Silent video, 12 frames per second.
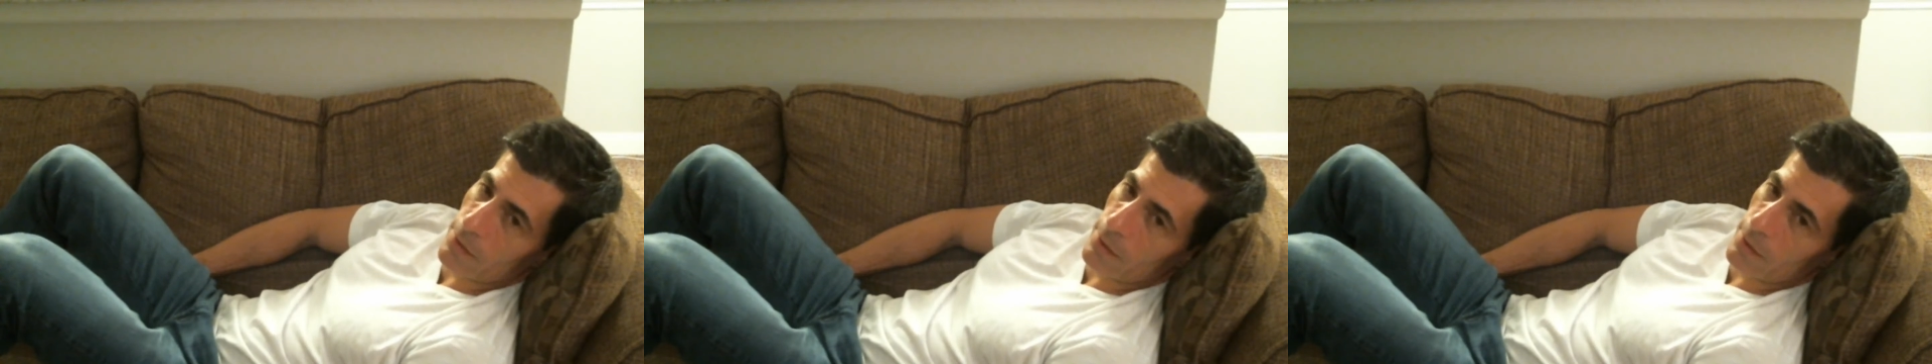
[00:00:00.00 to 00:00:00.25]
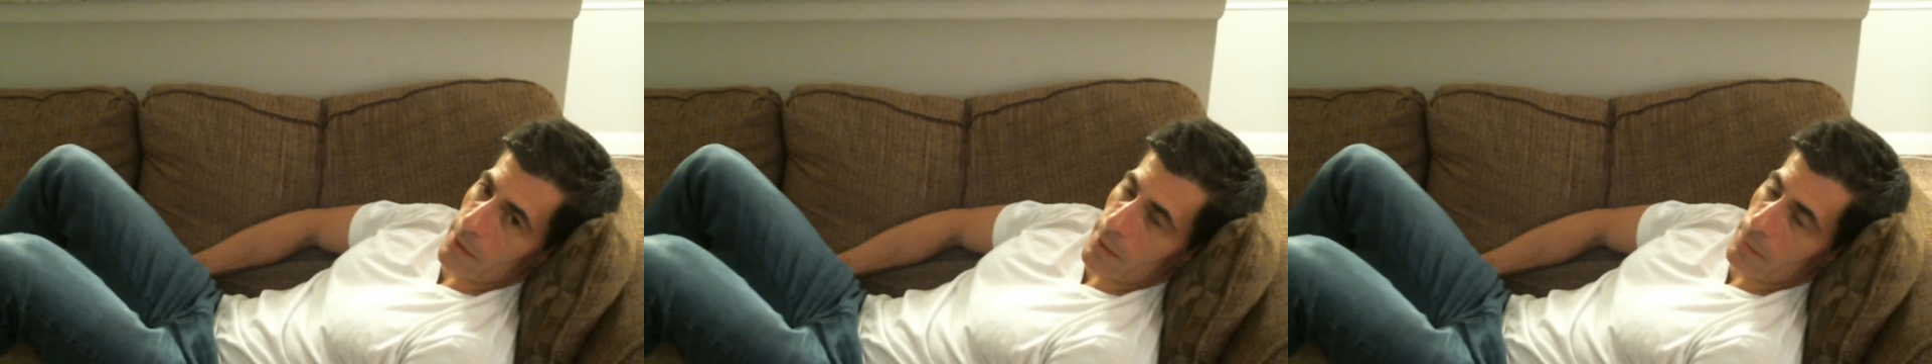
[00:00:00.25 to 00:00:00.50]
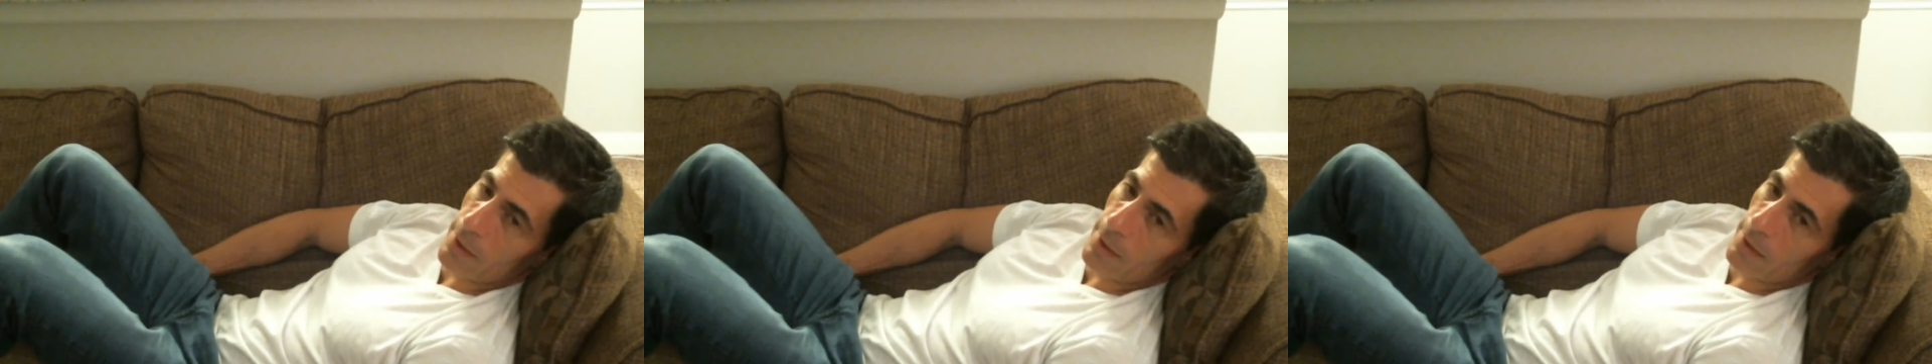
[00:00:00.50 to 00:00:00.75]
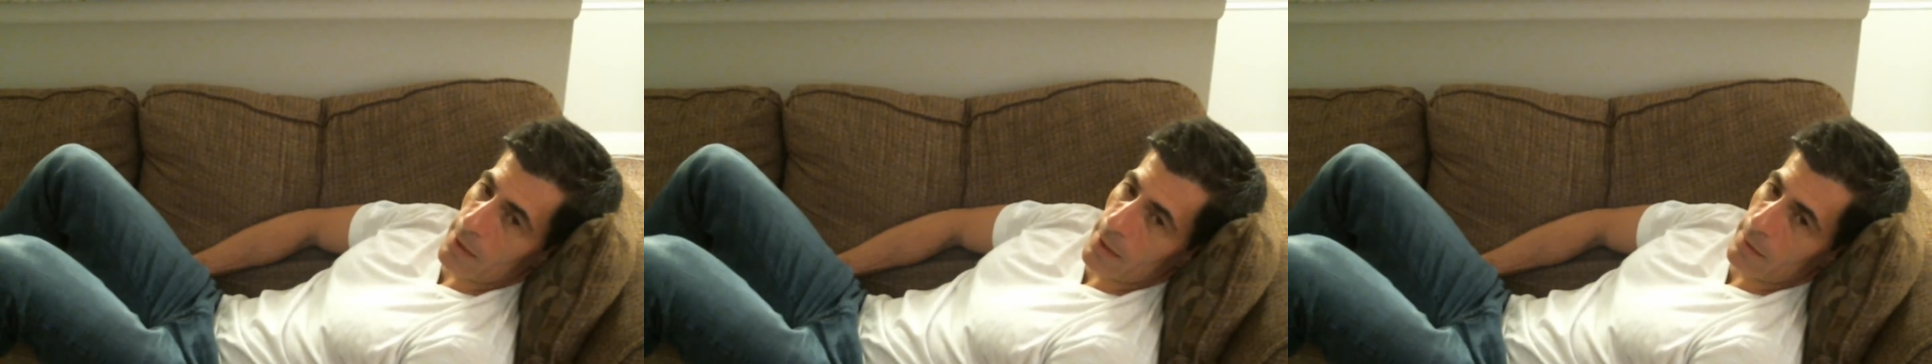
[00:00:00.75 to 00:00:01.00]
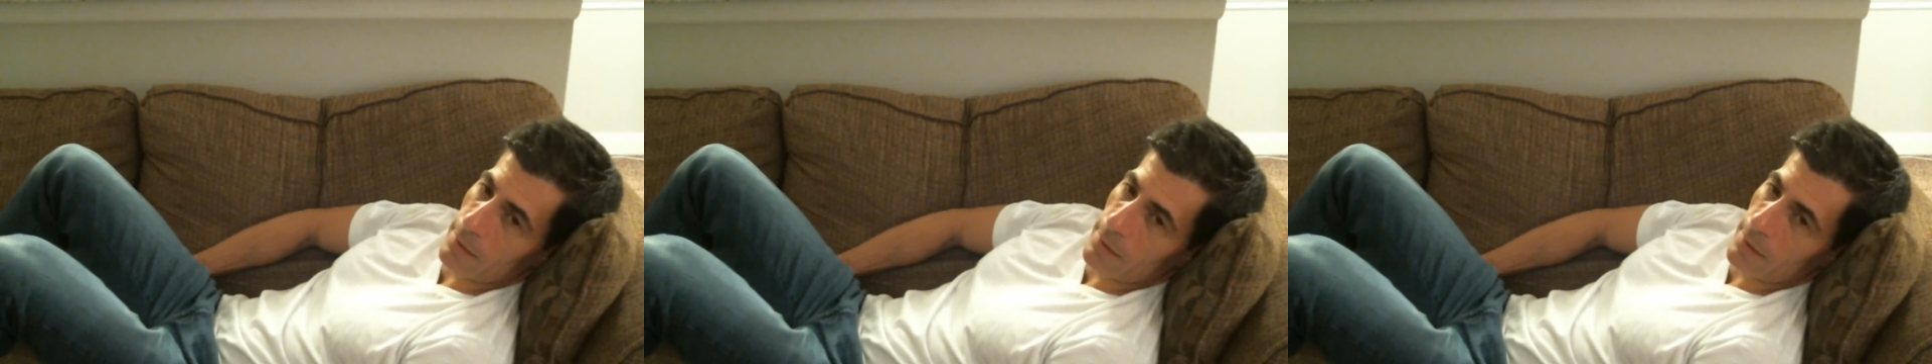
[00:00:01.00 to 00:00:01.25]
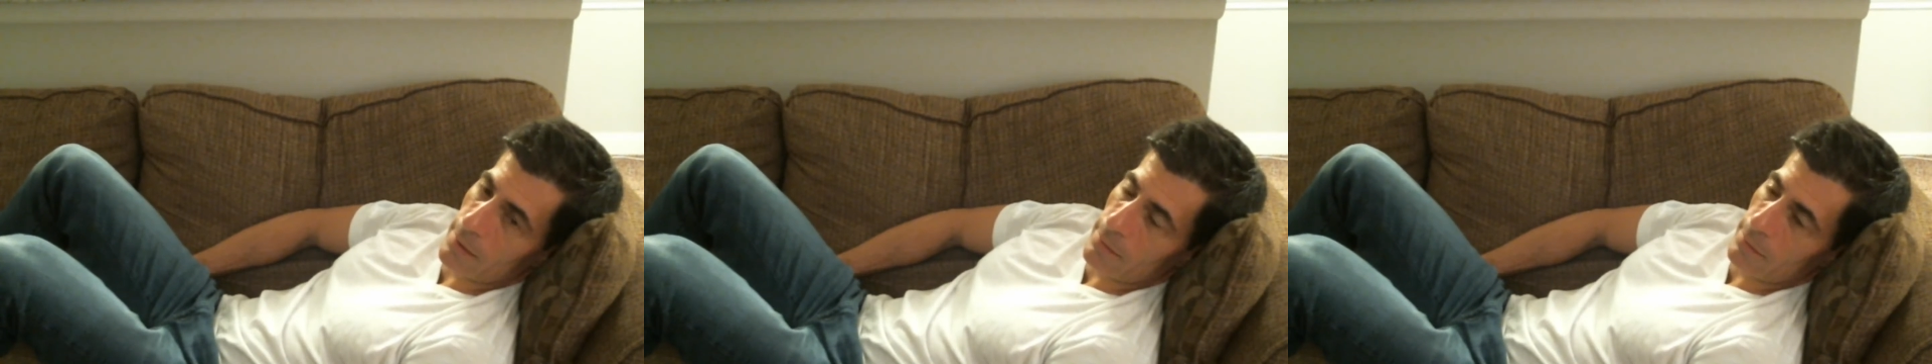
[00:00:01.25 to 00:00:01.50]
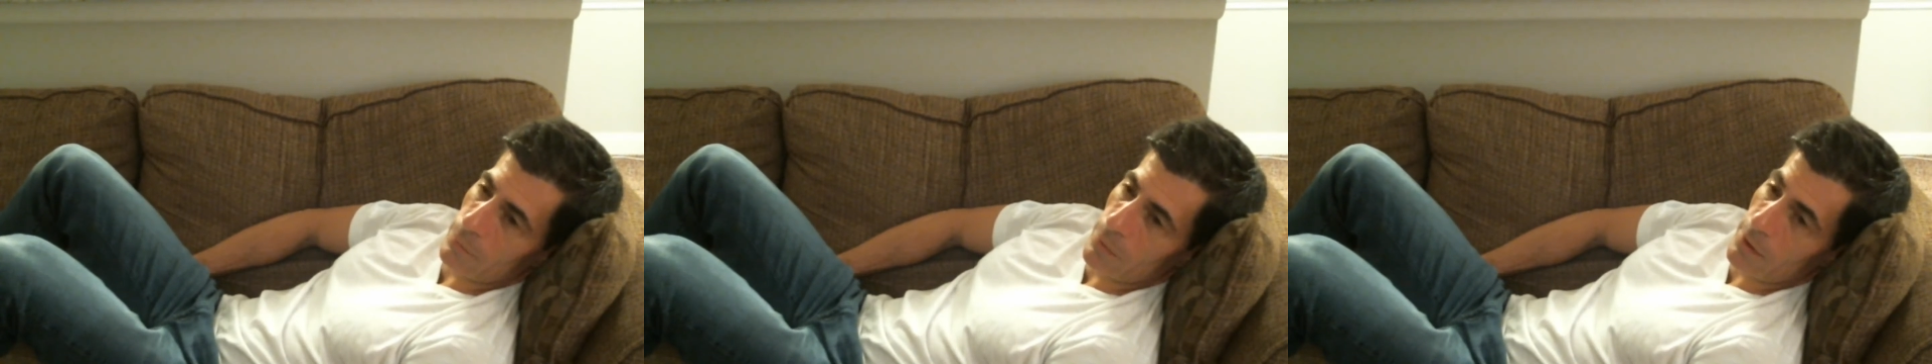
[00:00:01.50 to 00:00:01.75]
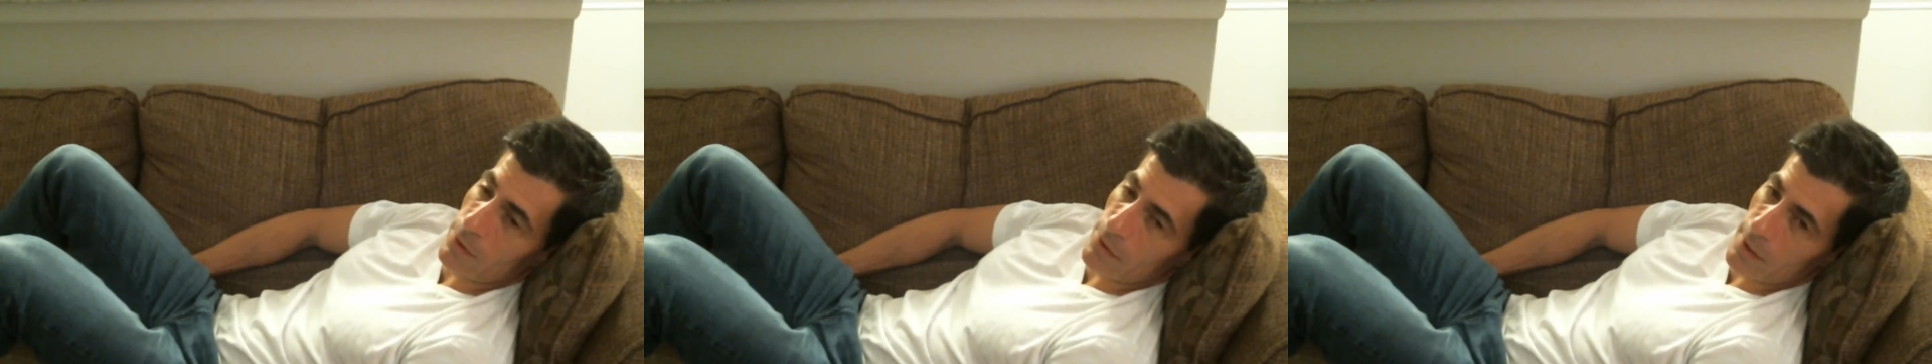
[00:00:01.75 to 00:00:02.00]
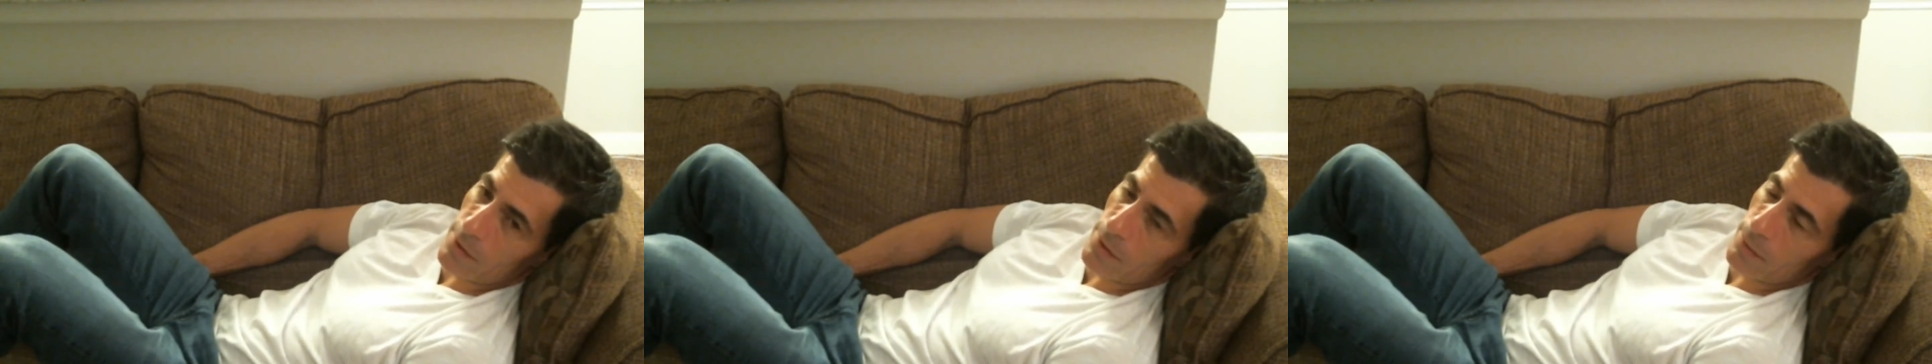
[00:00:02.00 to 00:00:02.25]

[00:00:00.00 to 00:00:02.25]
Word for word: Your equity in that in real estate is at